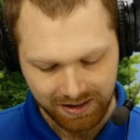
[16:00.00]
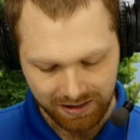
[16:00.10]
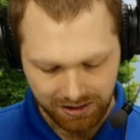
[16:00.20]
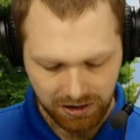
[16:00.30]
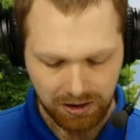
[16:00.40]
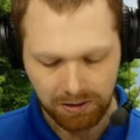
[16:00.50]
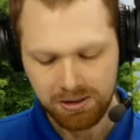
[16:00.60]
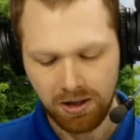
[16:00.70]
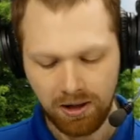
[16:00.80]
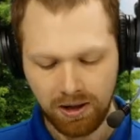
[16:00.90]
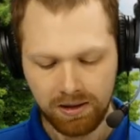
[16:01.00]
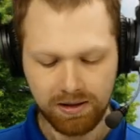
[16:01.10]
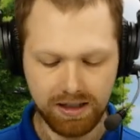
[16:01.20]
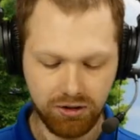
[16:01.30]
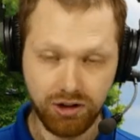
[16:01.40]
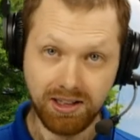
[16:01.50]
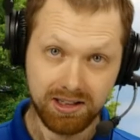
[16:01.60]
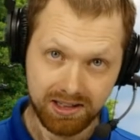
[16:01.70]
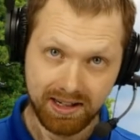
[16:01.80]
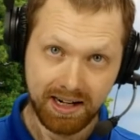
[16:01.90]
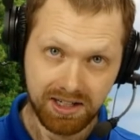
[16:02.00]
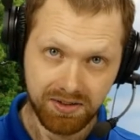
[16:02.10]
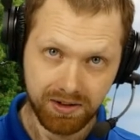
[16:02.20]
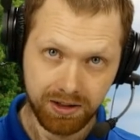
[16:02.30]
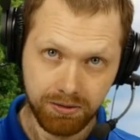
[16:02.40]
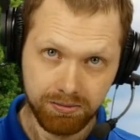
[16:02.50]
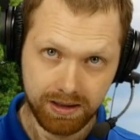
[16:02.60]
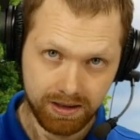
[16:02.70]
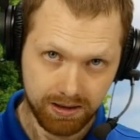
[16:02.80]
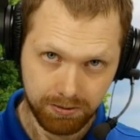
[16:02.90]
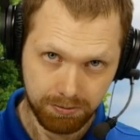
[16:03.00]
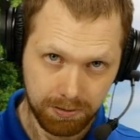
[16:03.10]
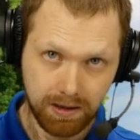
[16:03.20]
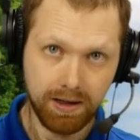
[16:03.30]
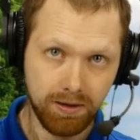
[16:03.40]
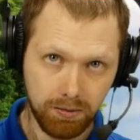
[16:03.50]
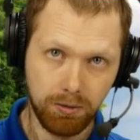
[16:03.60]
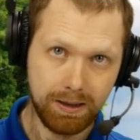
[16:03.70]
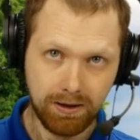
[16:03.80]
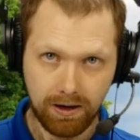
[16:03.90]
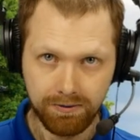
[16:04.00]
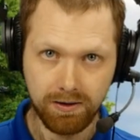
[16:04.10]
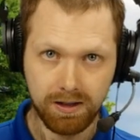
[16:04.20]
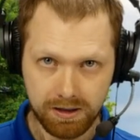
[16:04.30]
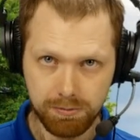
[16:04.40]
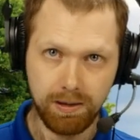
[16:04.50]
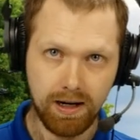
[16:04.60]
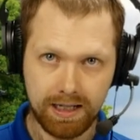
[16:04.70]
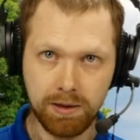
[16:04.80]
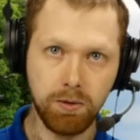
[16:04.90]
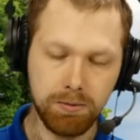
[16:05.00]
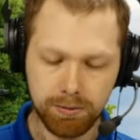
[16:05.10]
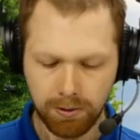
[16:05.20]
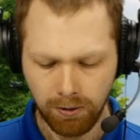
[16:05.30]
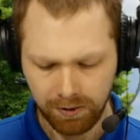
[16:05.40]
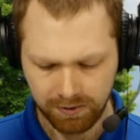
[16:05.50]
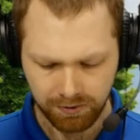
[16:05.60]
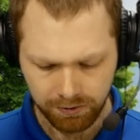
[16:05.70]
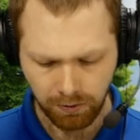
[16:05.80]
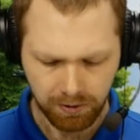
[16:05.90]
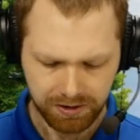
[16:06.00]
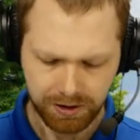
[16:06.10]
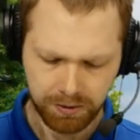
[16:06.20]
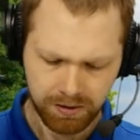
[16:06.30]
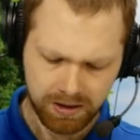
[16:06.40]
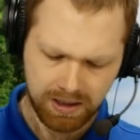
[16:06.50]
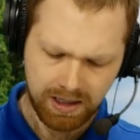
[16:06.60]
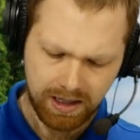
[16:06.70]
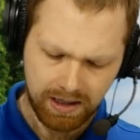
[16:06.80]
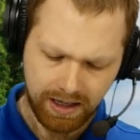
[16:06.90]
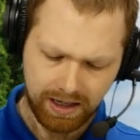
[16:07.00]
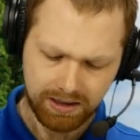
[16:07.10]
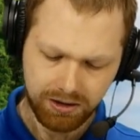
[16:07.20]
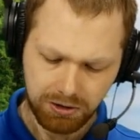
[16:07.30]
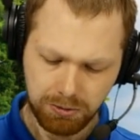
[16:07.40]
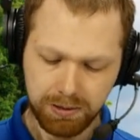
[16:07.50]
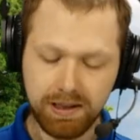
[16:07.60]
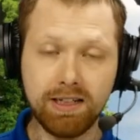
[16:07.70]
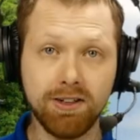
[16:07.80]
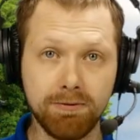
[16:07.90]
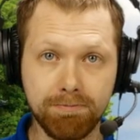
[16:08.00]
the terms are that Jesus dies for you, his blood will be offered, his body will be broken for you, and you believe it.